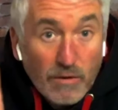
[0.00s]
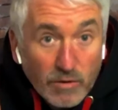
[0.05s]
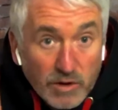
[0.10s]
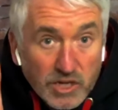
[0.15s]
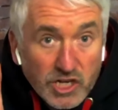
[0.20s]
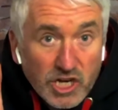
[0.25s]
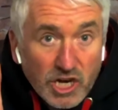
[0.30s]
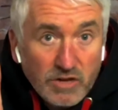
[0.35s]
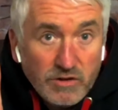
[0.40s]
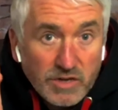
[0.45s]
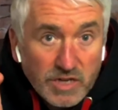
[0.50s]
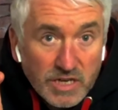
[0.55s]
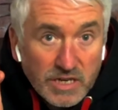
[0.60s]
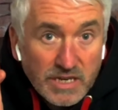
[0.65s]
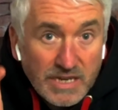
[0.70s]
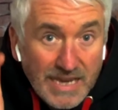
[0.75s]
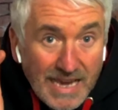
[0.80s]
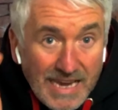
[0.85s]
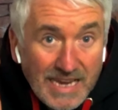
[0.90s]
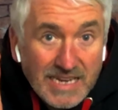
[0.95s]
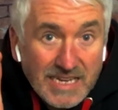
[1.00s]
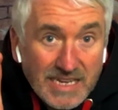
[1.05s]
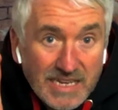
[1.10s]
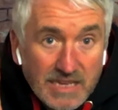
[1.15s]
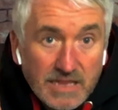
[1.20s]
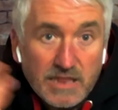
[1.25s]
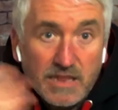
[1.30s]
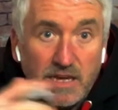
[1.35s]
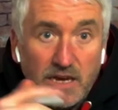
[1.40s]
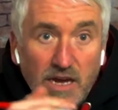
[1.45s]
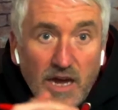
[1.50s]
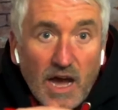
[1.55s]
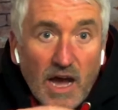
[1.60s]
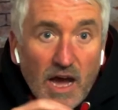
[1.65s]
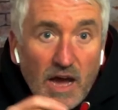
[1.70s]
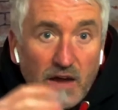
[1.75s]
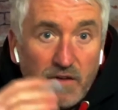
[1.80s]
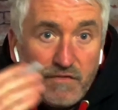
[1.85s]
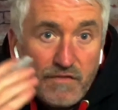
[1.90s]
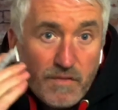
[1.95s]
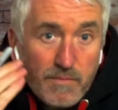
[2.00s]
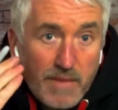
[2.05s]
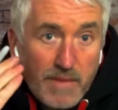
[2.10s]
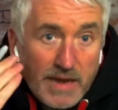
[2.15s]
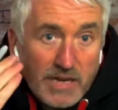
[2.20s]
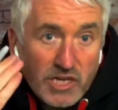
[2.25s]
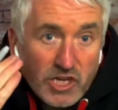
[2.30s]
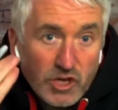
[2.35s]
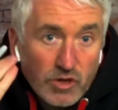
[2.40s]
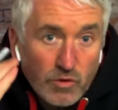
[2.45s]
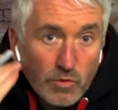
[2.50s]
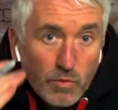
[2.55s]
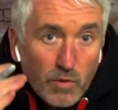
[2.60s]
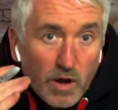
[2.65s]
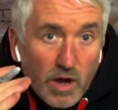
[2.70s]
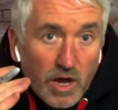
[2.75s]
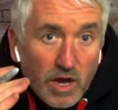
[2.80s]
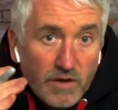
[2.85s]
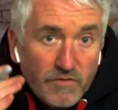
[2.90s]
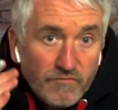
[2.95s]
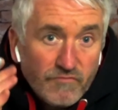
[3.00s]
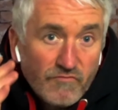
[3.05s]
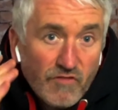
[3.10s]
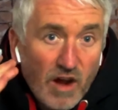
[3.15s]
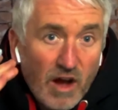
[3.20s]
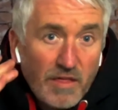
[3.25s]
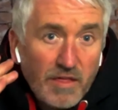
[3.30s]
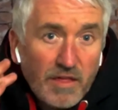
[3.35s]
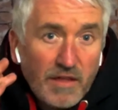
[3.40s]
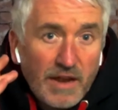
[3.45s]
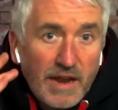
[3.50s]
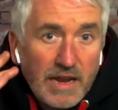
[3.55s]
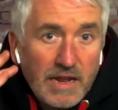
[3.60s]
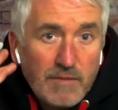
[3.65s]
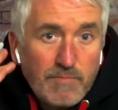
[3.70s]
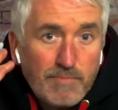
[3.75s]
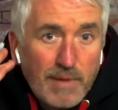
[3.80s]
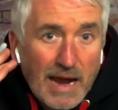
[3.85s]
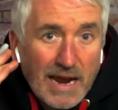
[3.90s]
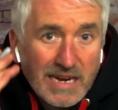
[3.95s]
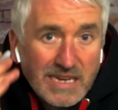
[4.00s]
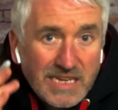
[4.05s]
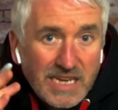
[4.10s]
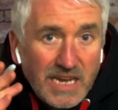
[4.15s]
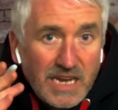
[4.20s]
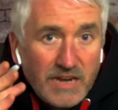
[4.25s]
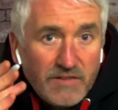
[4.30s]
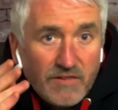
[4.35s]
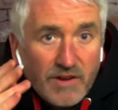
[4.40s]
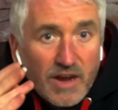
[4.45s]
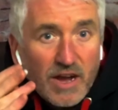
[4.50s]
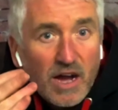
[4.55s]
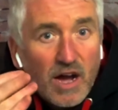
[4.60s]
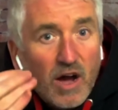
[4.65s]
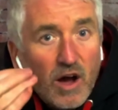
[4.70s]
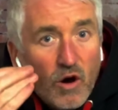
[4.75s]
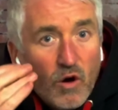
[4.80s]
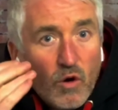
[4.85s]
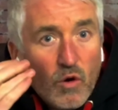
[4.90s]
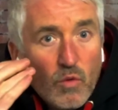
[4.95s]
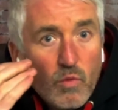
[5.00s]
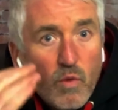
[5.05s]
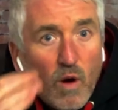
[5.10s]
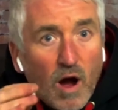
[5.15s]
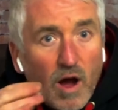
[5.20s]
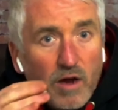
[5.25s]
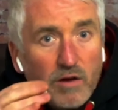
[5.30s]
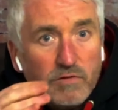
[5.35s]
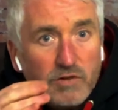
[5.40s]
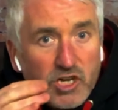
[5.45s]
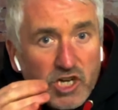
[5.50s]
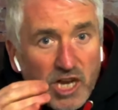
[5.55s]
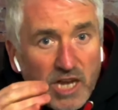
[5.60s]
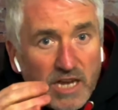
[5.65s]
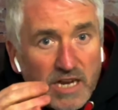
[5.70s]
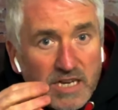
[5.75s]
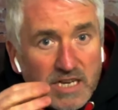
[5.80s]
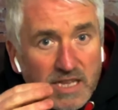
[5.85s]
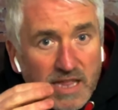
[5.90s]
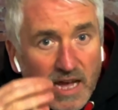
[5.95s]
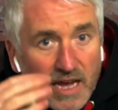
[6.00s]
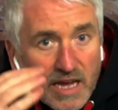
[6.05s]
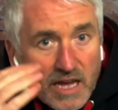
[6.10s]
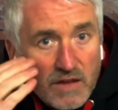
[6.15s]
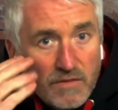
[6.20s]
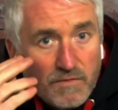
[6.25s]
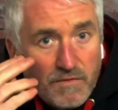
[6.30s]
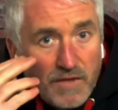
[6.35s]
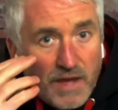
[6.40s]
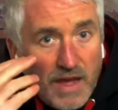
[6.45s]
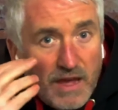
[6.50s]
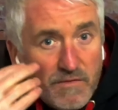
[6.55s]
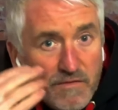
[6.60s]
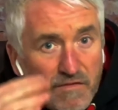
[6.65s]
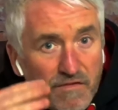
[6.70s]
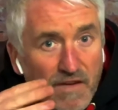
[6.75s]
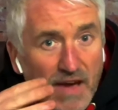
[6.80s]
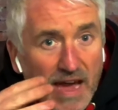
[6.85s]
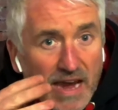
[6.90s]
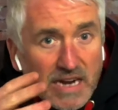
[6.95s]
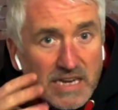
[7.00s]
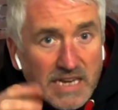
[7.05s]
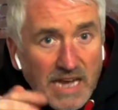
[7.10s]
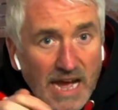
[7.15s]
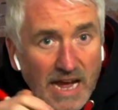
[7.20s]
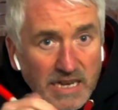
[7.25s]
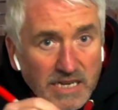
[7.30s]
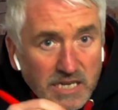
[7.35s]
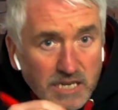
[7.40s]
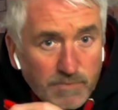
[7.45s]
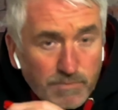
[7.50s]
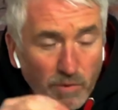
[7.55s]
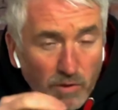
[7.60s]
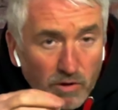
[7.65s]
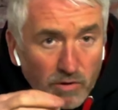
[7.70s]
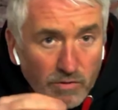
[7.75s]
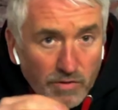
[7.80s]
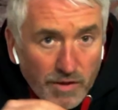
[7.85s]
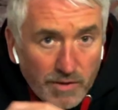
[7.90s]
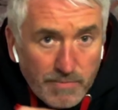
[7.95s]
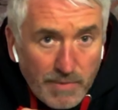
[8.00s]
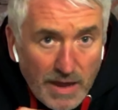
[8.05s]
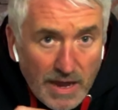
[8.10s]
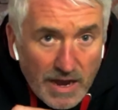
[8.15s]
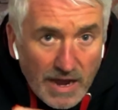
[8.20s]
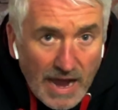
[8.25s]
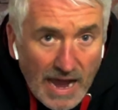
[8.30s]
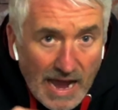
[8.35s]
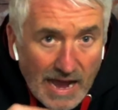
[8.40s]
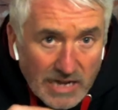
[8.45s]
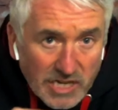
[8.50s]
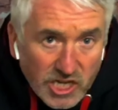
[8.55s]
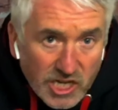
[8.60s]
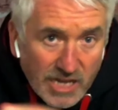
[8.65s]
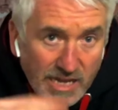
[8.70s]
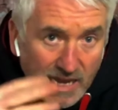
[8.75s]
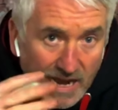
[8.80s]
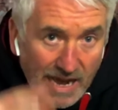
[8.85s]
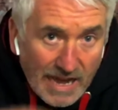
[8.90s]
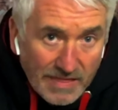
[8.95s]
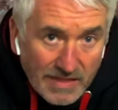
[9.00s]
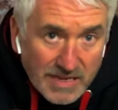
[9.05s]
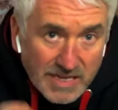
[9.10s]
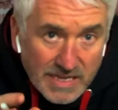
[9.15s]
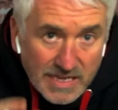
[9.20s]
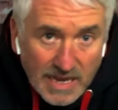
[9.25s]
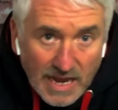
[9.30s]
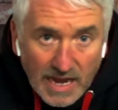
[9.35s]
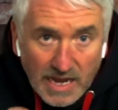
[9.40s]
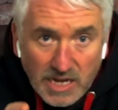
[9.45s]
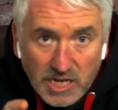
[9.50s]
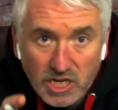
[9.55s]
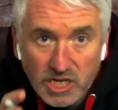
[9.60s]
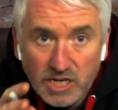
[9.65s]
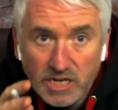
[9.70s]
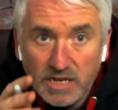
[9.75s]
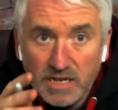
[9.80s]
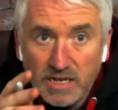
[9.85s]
chosen yeast that ferments your wort, rather than any bacteria or wild yeast that can infect and spoil the beer actually at this stage.